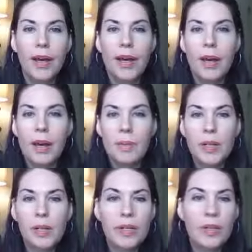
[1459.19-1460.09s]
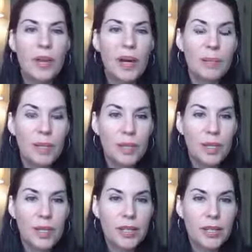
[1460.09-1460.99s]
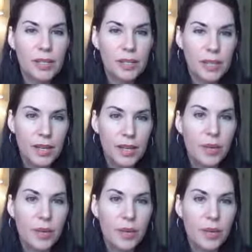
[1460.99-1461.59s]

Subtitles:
but it's another opportunity to see